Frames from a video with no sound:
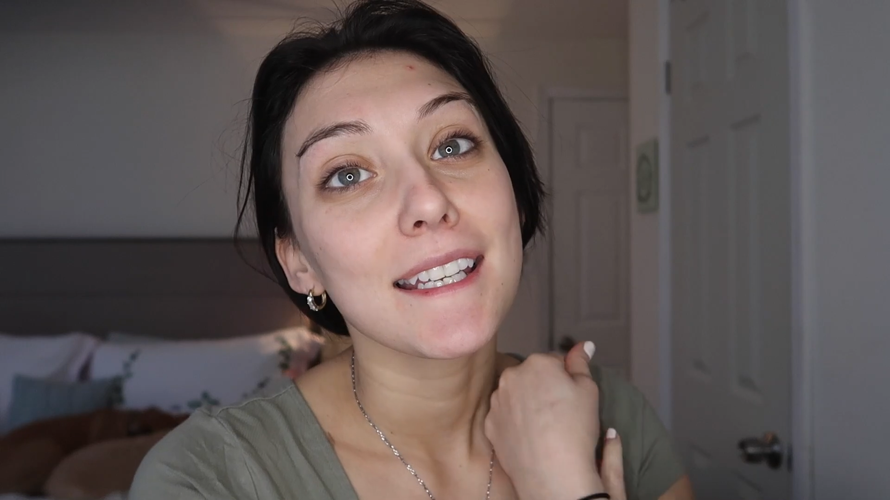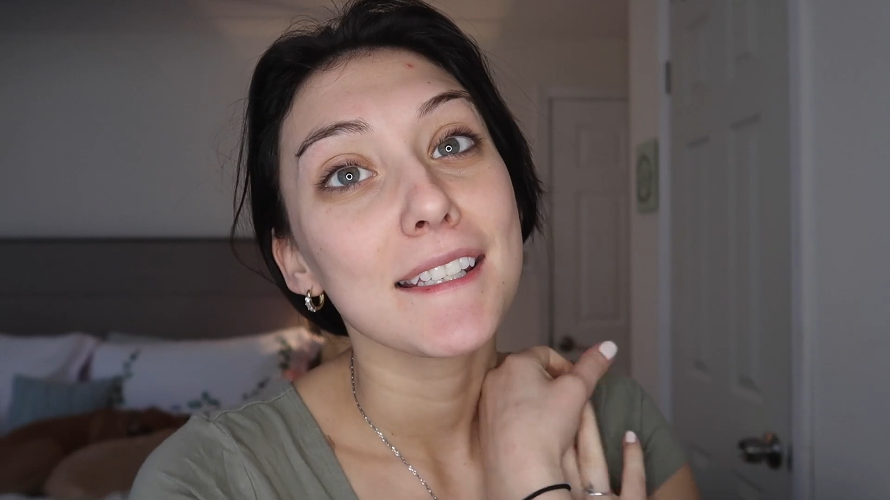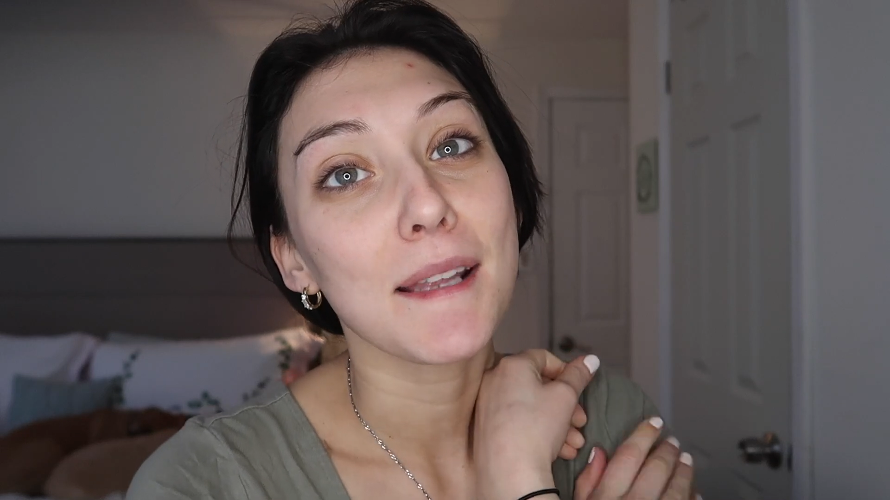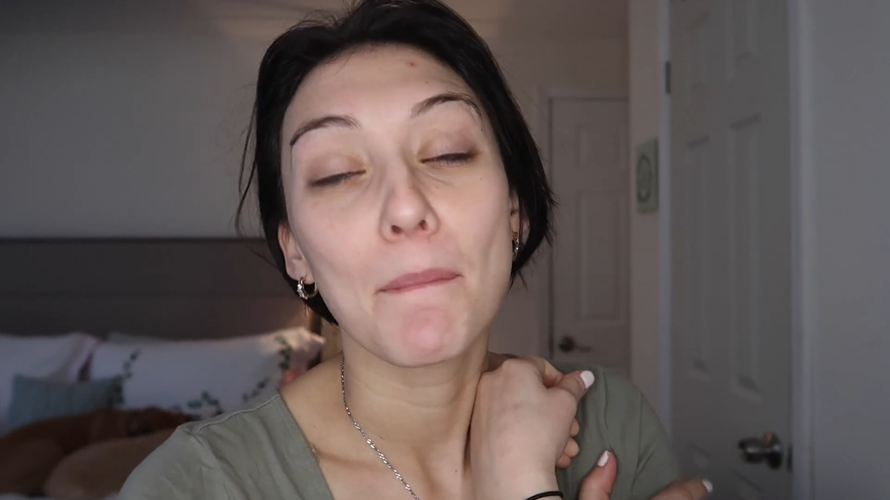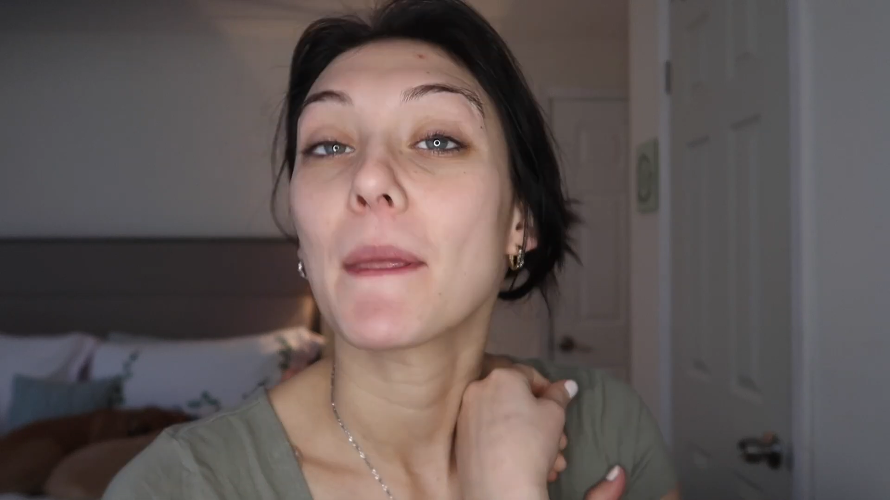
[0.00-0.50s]

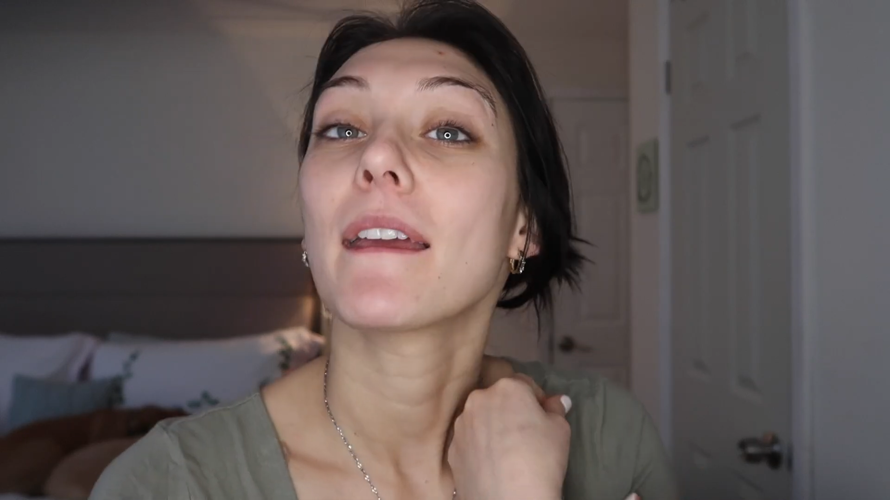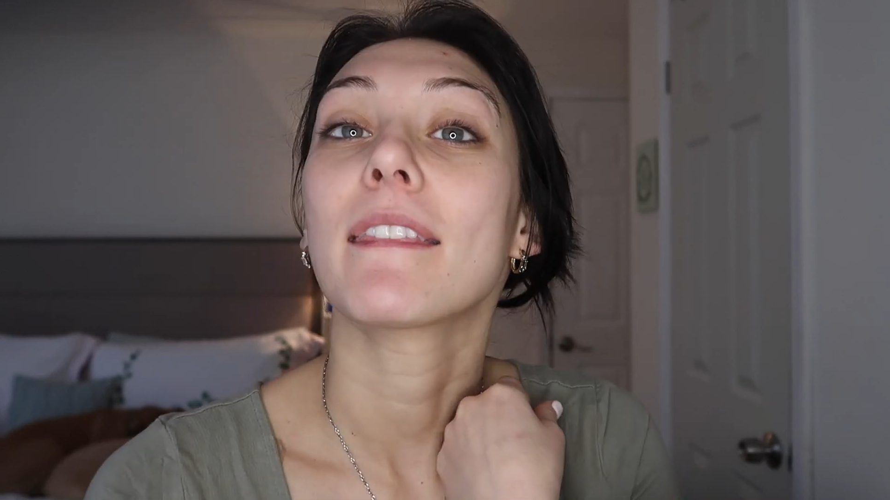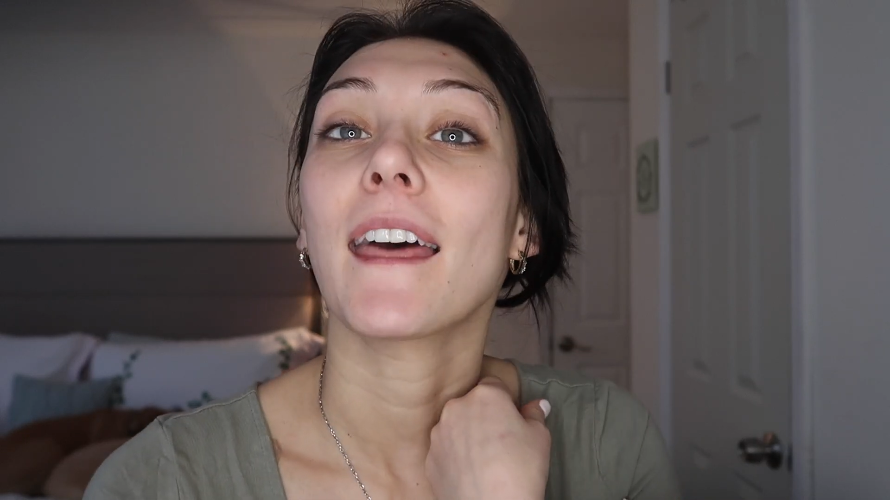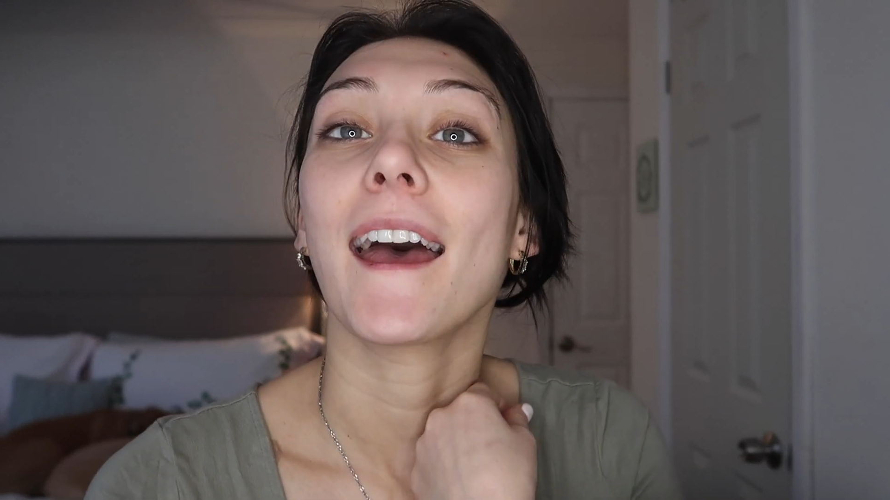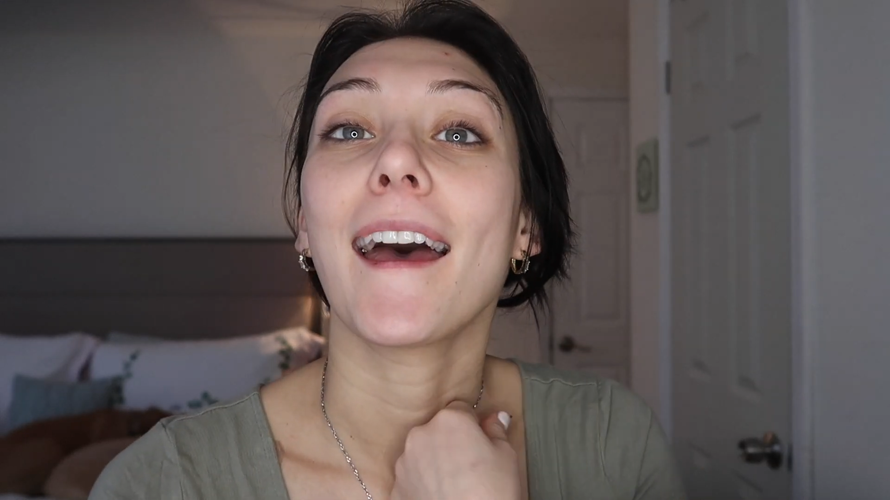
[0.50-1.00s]
is
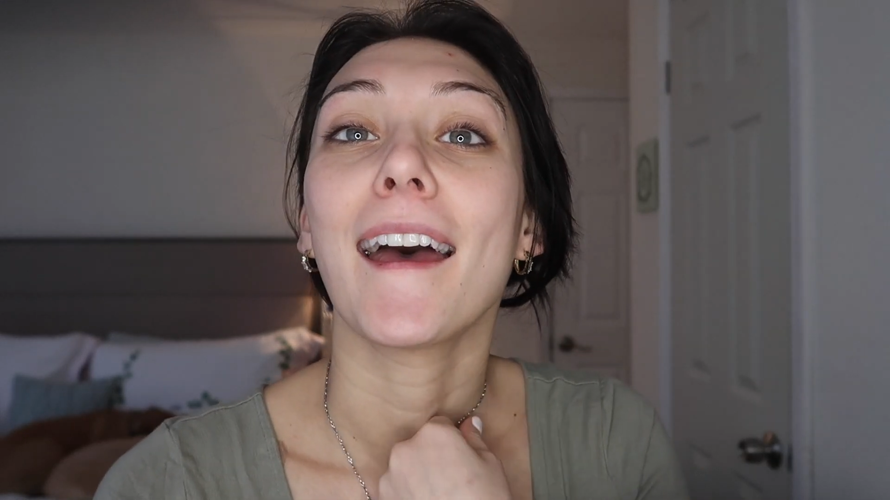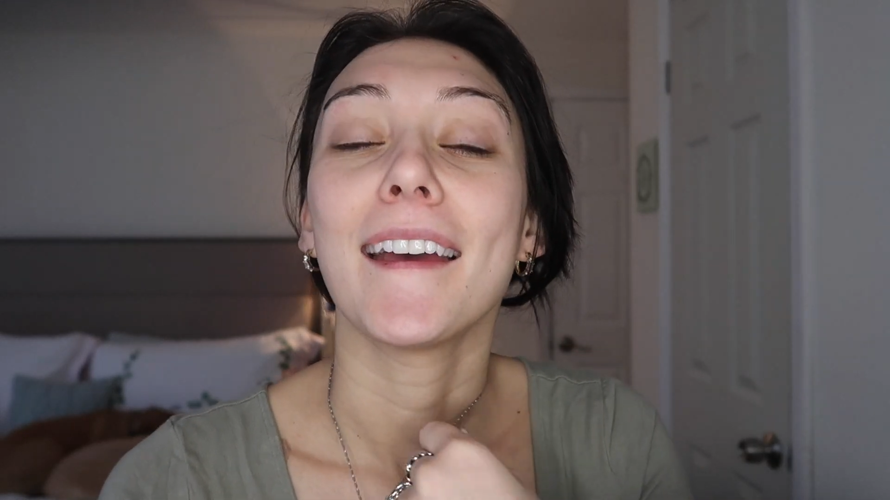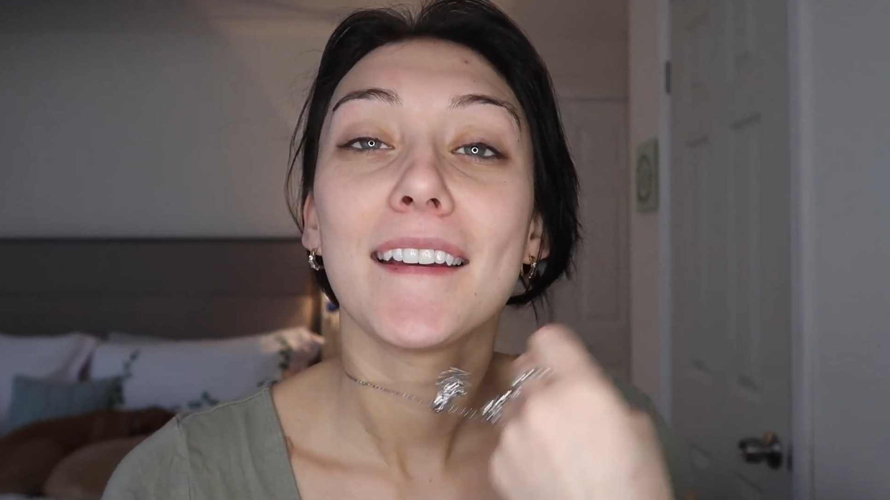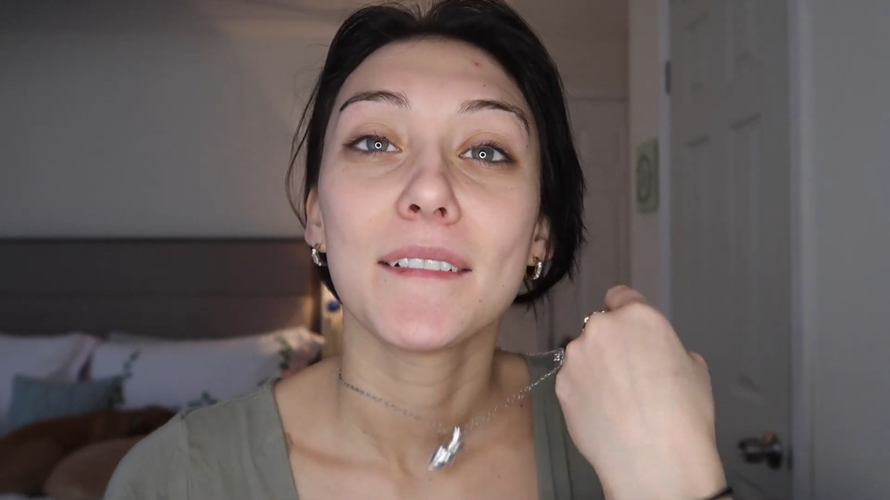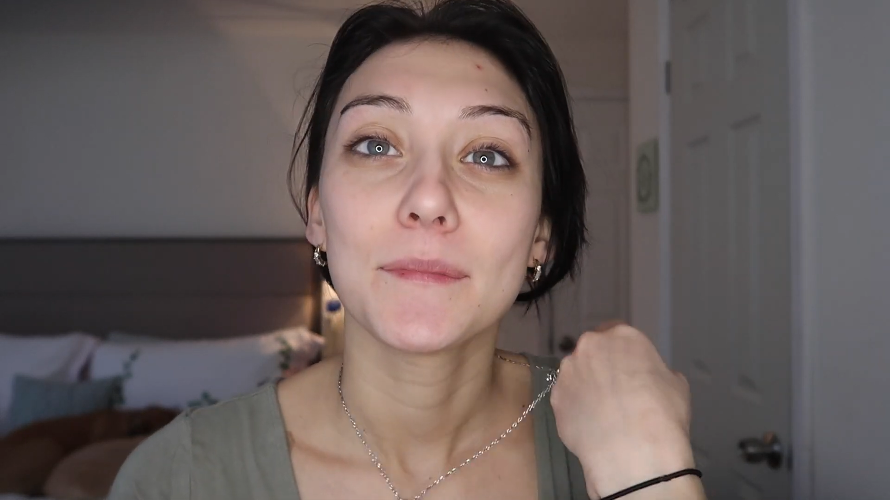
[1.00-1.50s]
something that